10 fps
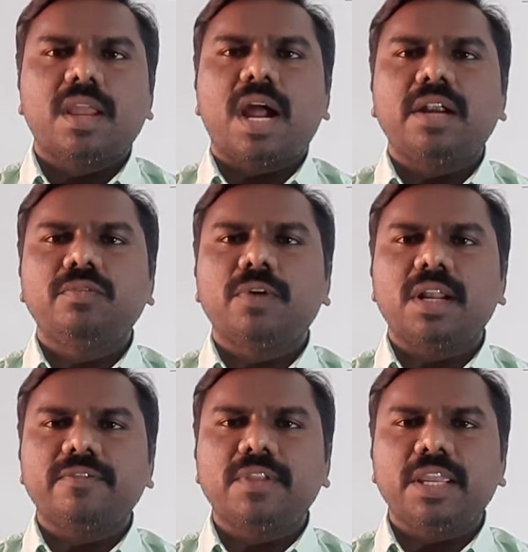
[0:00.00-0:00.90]
and one
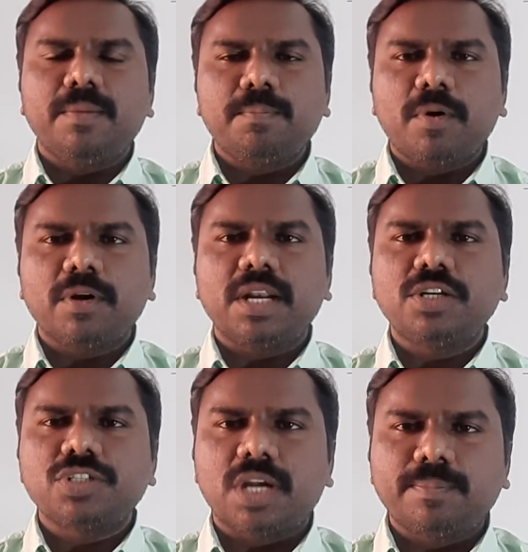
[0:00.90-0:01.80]
of the
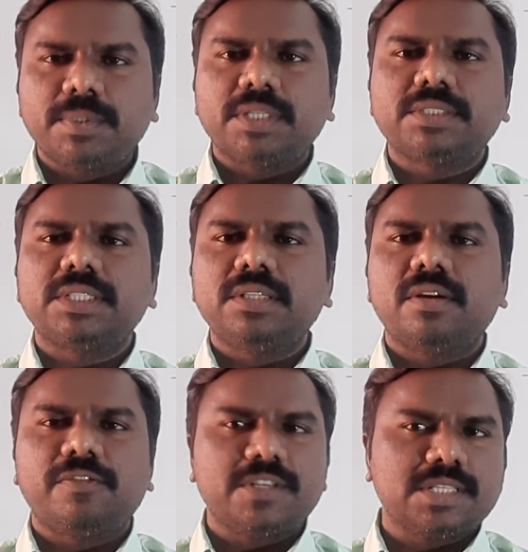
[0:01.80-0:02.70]
important chapters in
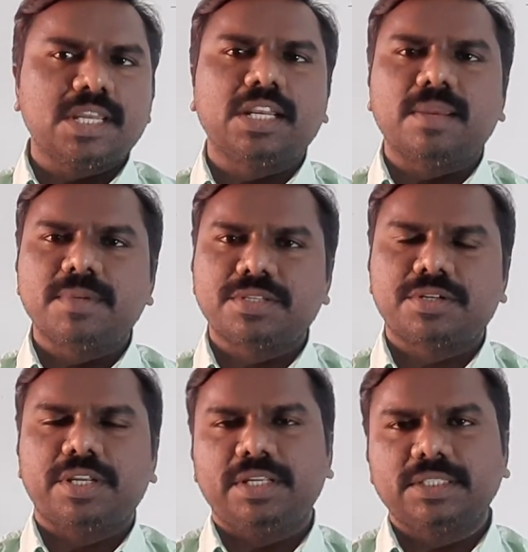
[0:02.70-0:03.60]
the physical
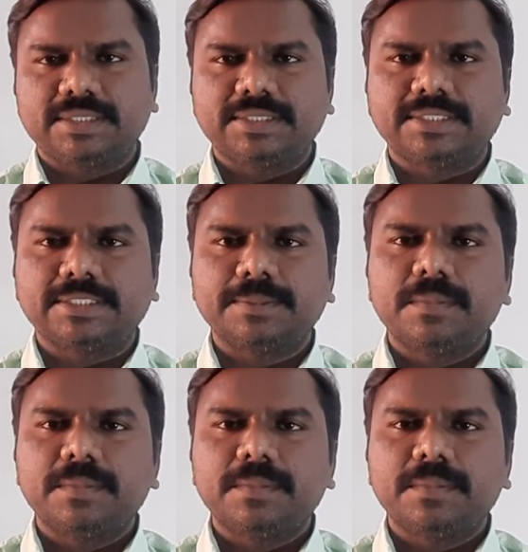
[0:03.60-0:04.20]
chemistry this is